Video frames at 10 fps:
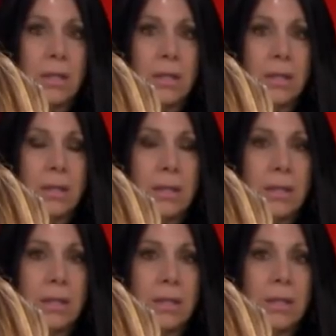
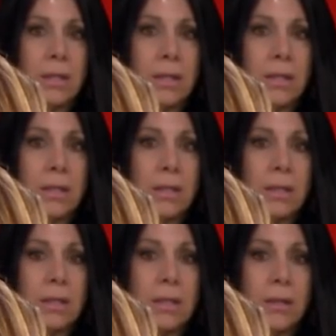
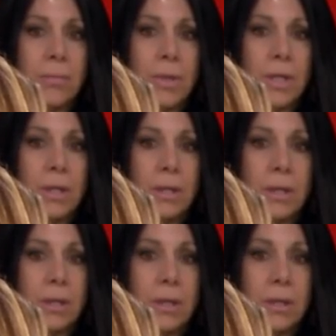
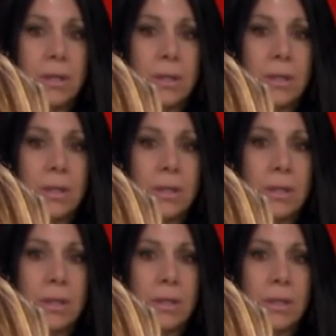
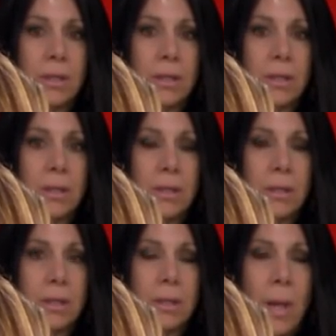
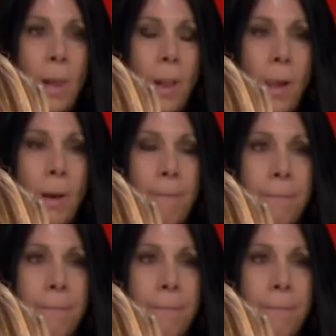The person shown says nothing.